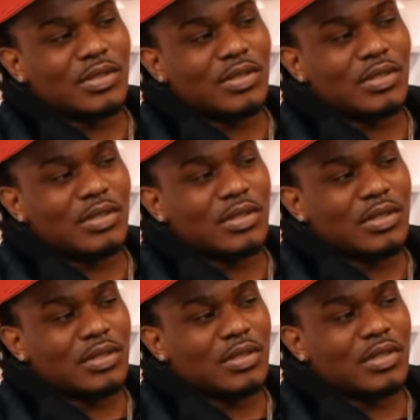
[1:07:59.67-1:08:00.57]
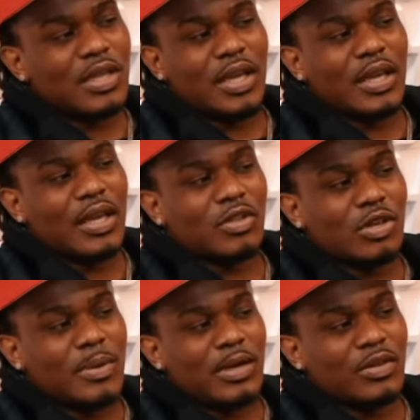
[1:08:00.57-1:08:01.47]
What the high shit? Yeah, I
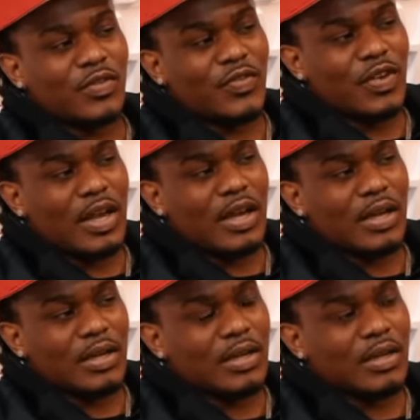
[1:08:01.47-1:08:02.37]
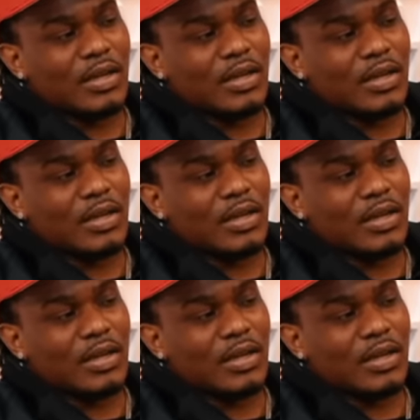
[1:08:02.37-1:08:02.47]
thought about on the fly. You,